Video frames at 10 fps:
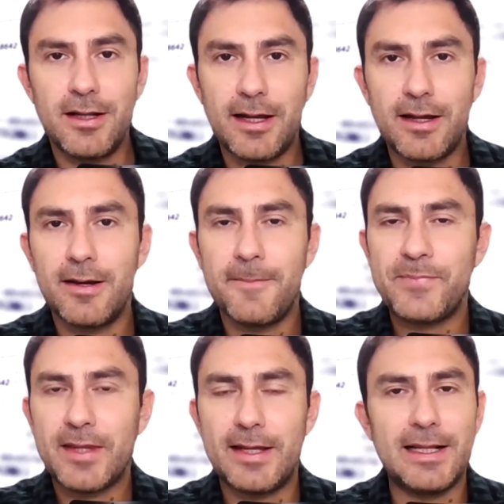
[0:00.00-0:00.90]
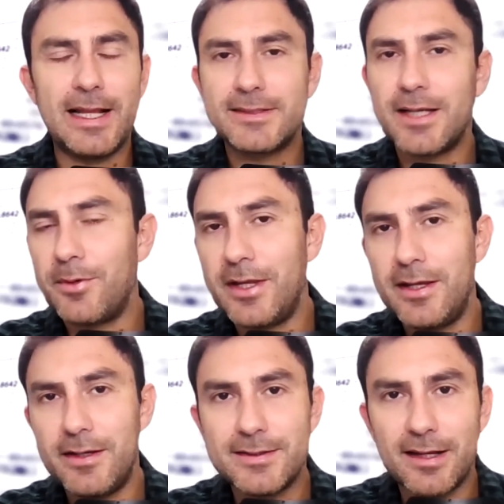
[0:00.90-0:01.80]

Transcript: like in the last couple of years,